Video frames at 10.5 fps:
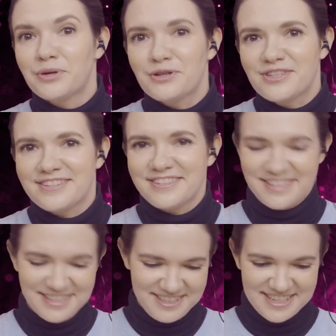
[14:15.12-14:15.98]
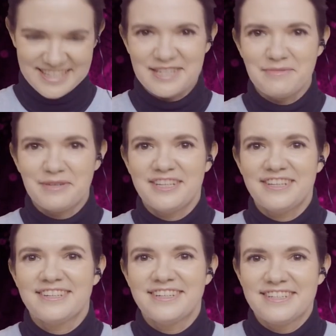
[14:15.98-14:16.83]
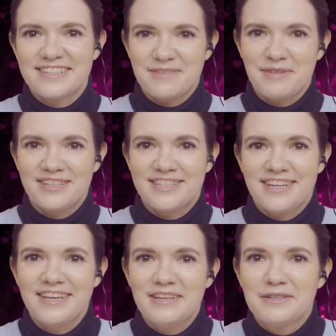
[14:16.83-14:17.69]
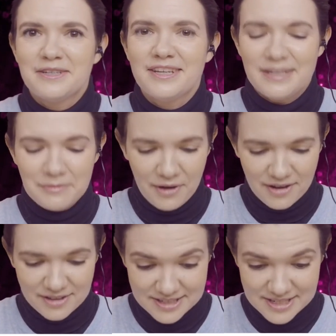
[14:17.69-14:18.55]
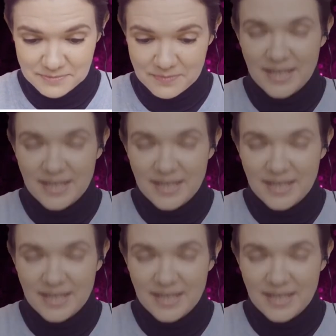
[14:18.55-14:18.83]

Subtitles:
person some other day in Poland.